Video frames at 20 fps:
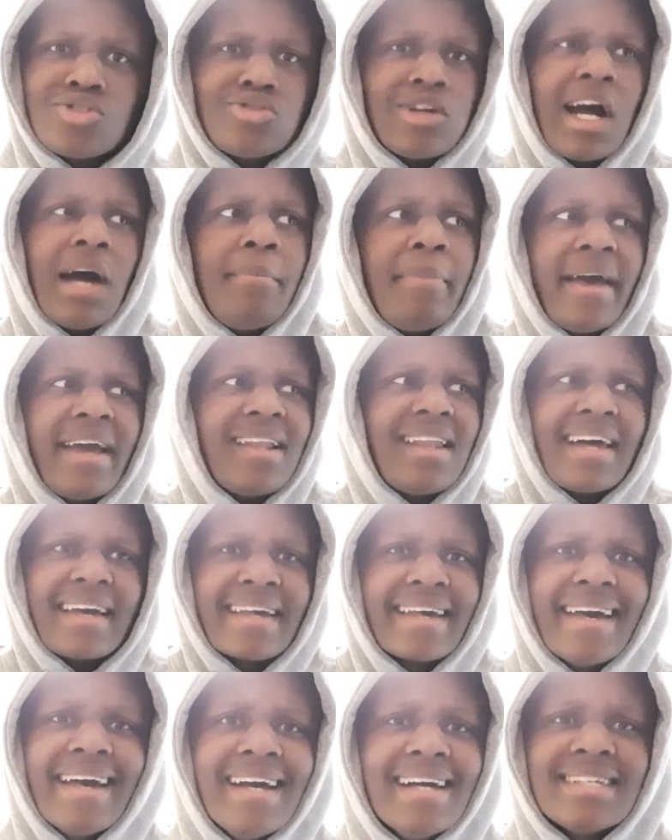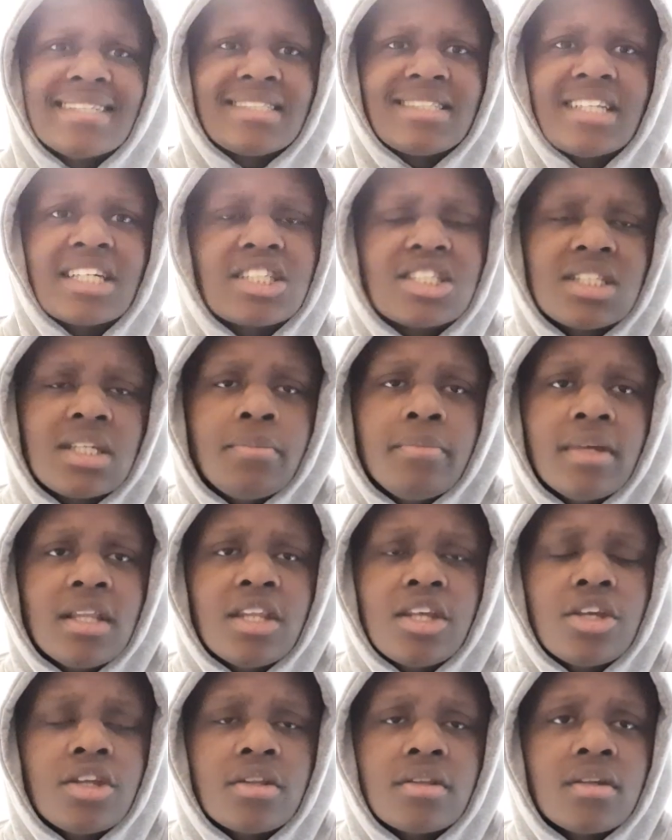Try pay like 60
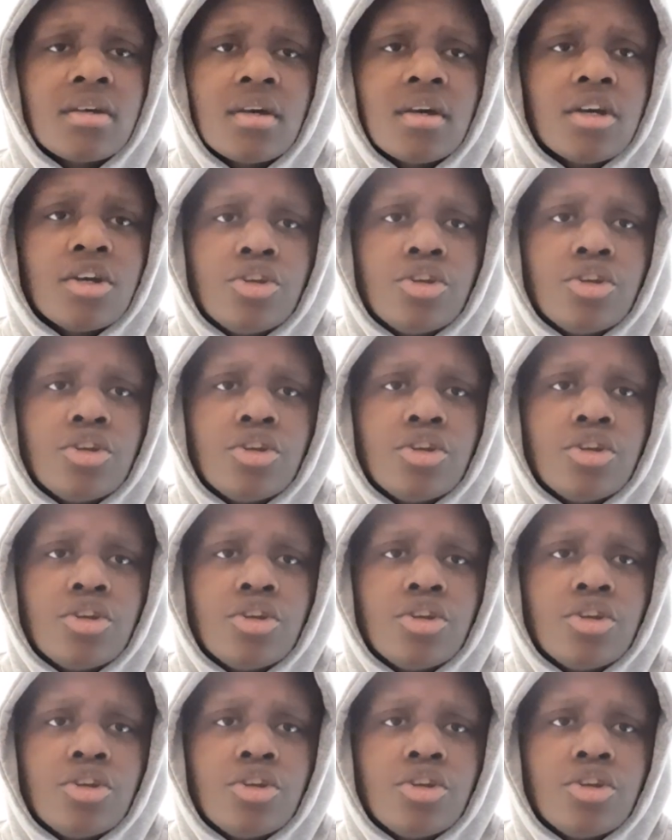million